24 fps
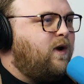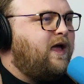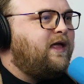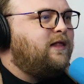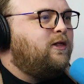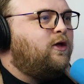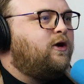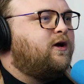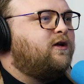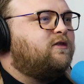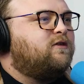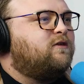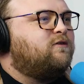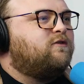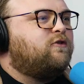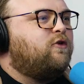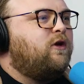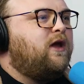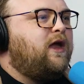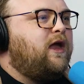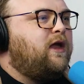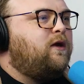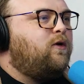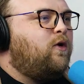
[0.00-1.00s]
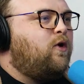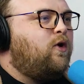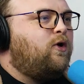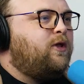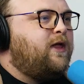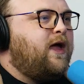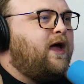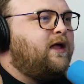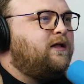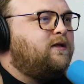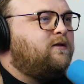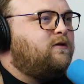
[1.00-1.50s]
Wait, look at the screen.
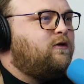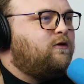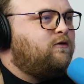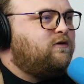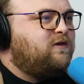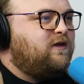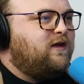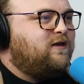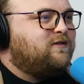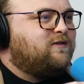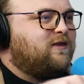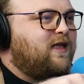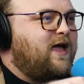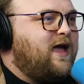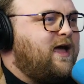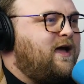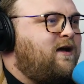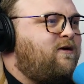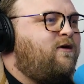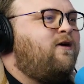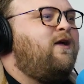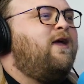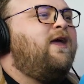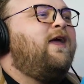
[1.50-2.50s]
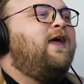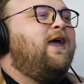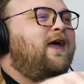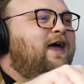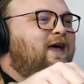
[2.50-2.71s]
Hold on. Do you see us now?